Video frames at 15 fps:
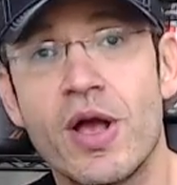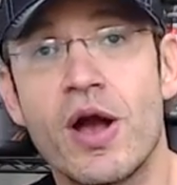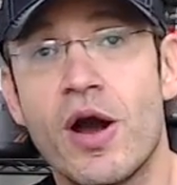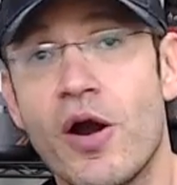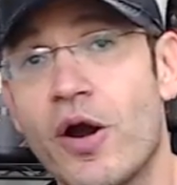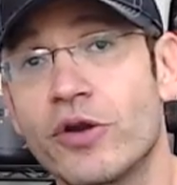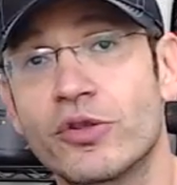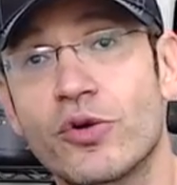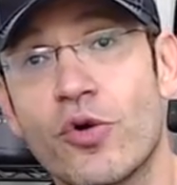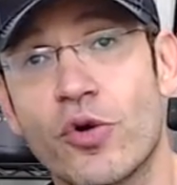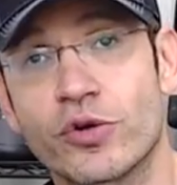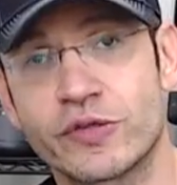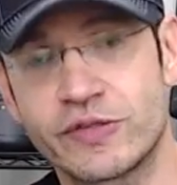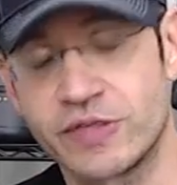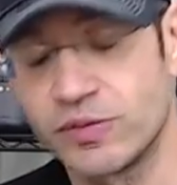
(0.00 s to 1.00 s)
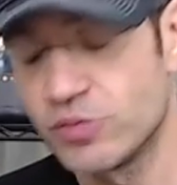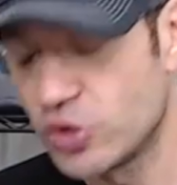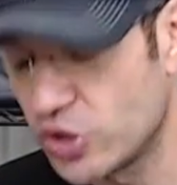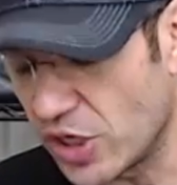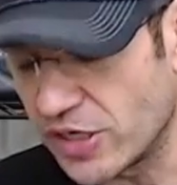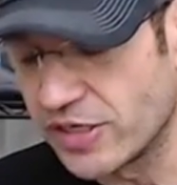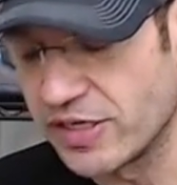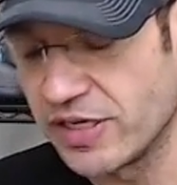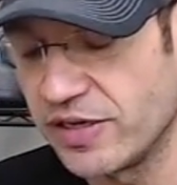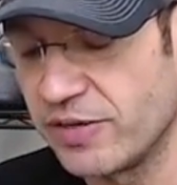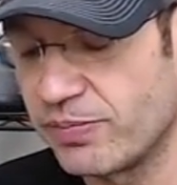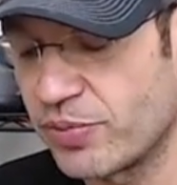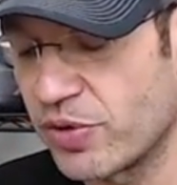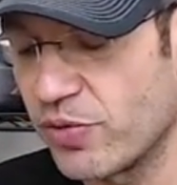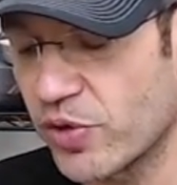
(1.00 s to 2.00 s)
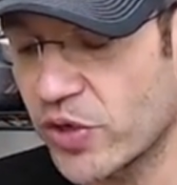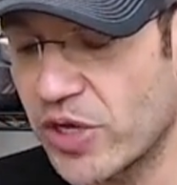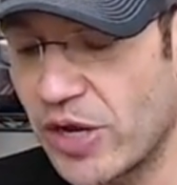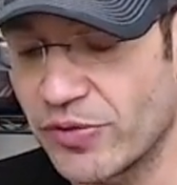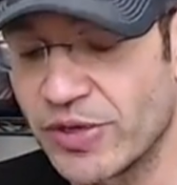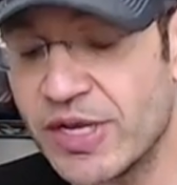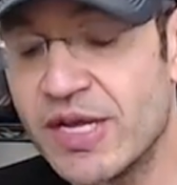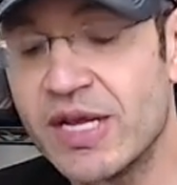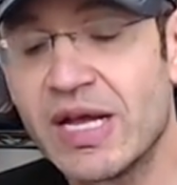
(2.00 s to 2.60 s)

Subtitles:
hardcore stim junkie pre-workout.